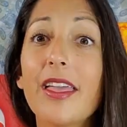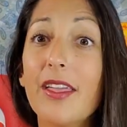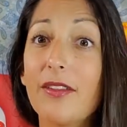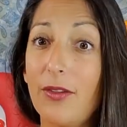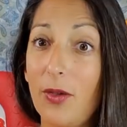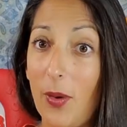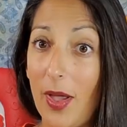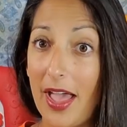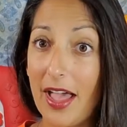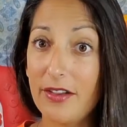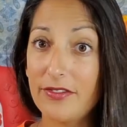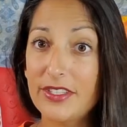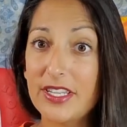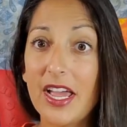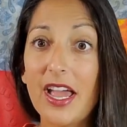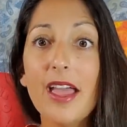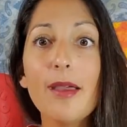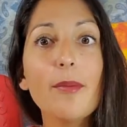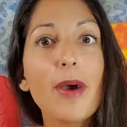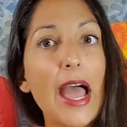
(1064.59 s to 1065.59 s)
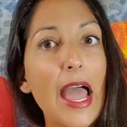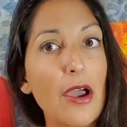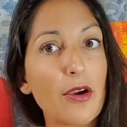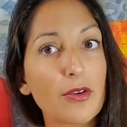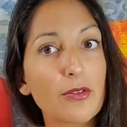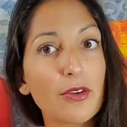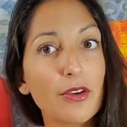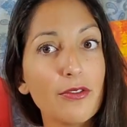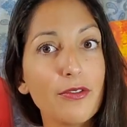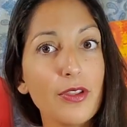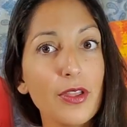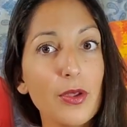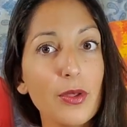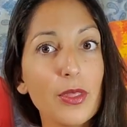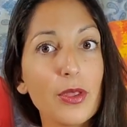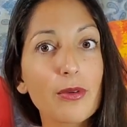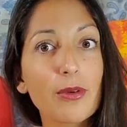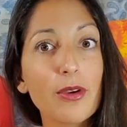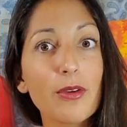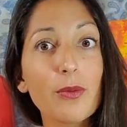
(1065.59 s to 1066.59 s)
If you have time, I would
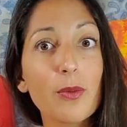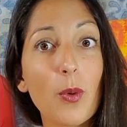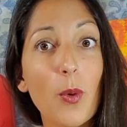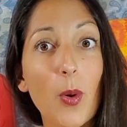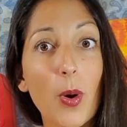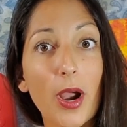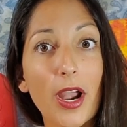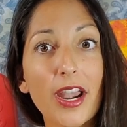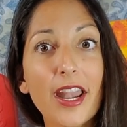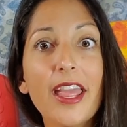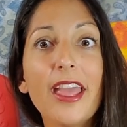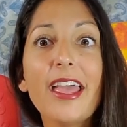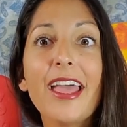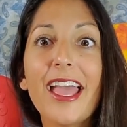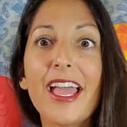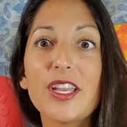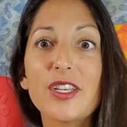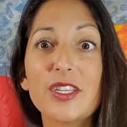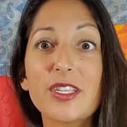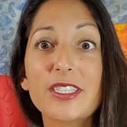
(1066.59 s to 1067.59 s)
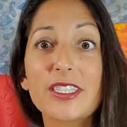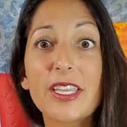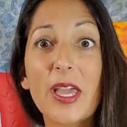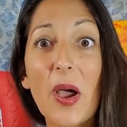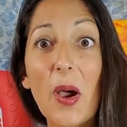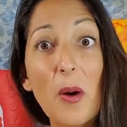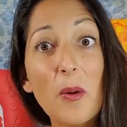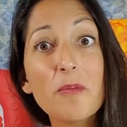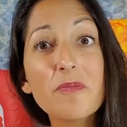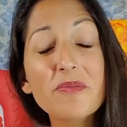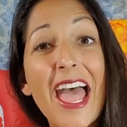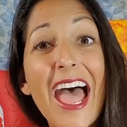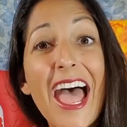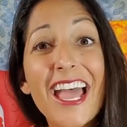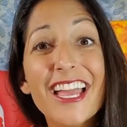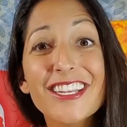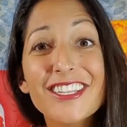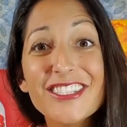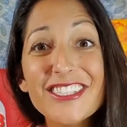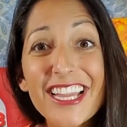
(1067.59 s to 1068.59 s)
review the reward and just go,
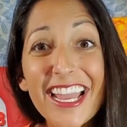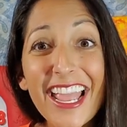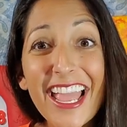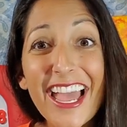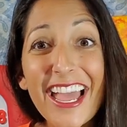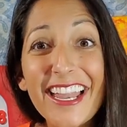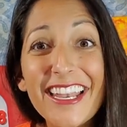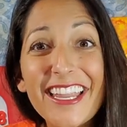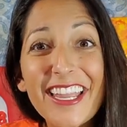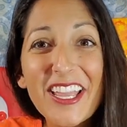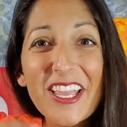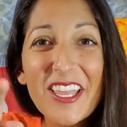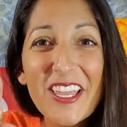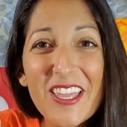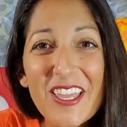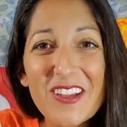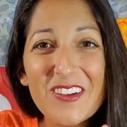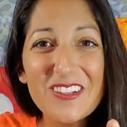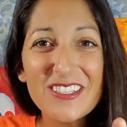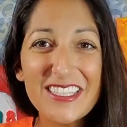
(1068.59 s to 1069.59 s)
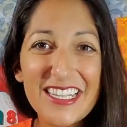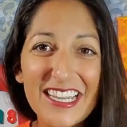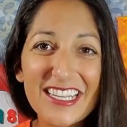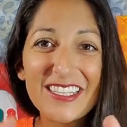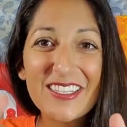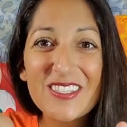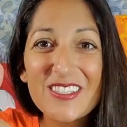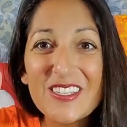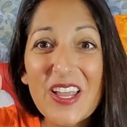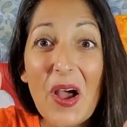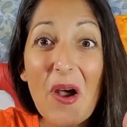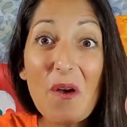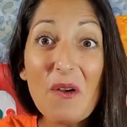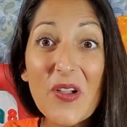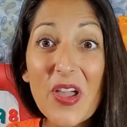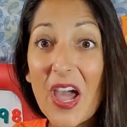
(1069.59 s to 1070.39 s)
Jan, you did so